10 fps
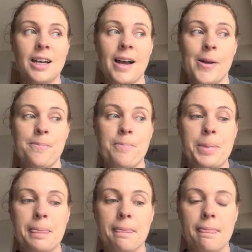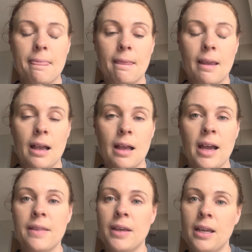
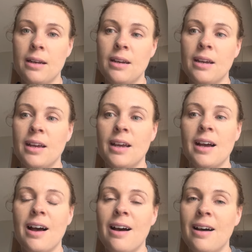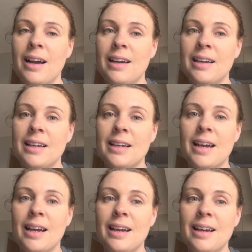And then I